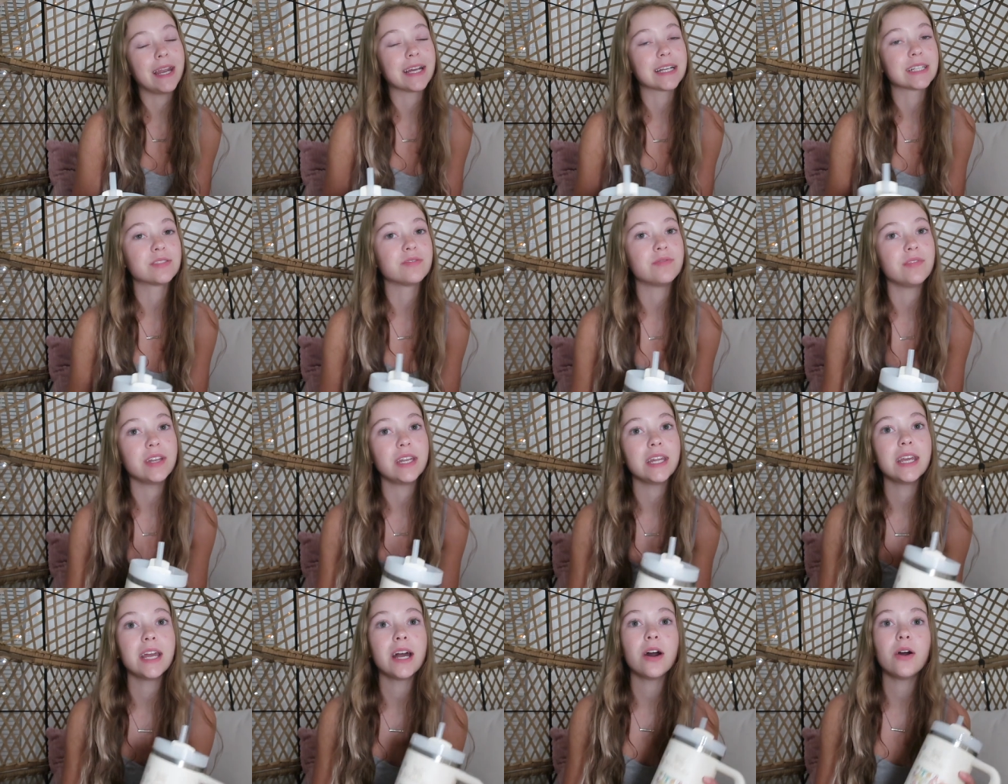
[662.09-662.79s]
next
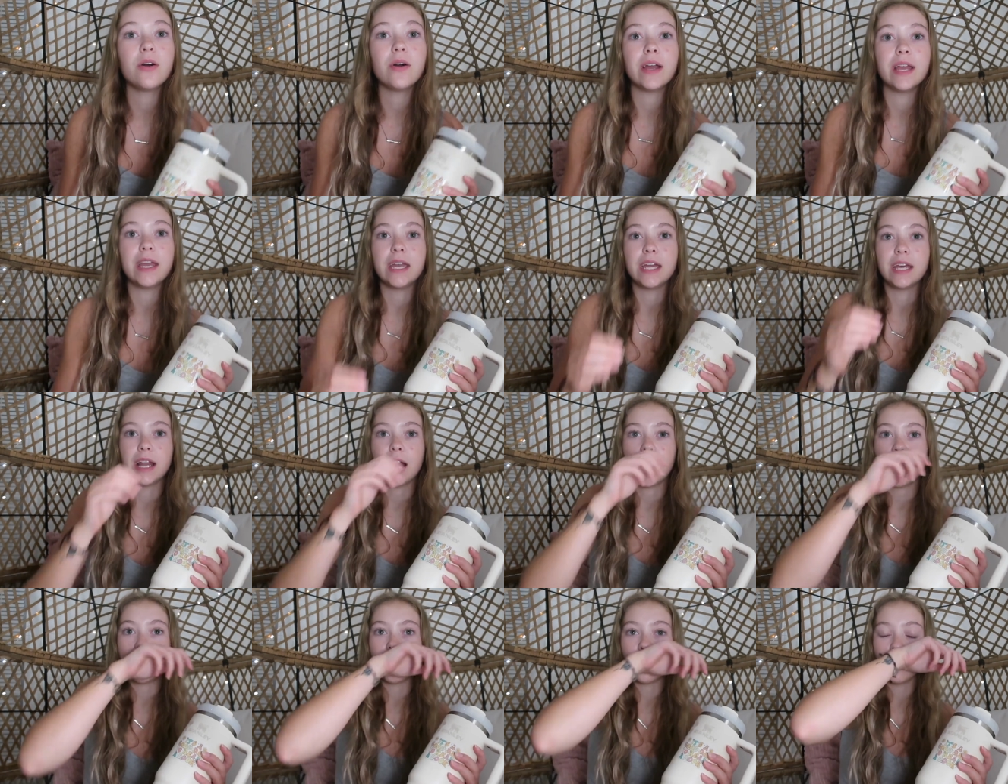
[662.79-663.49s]
video
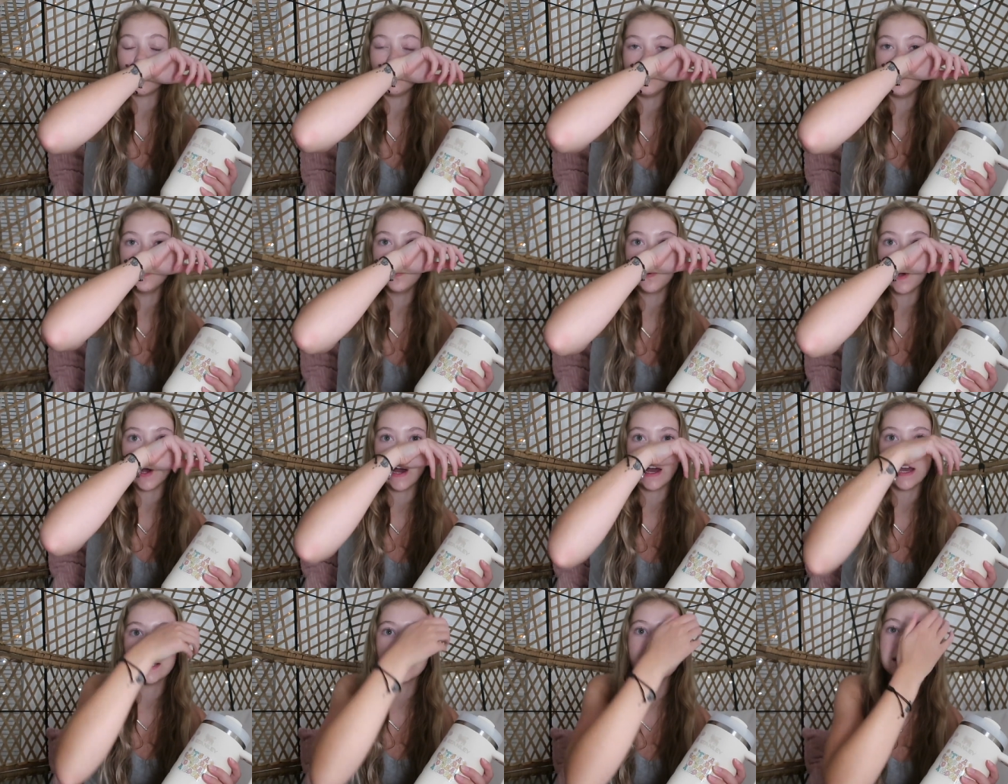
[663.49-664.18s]
and I hope you
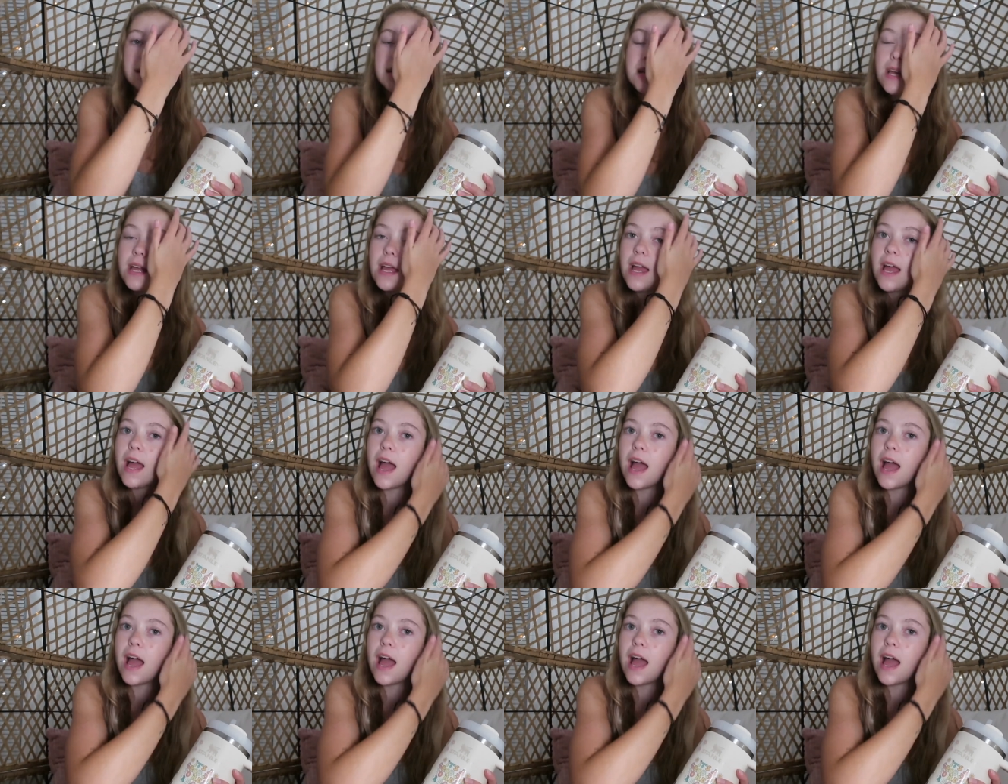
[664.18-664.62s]
guys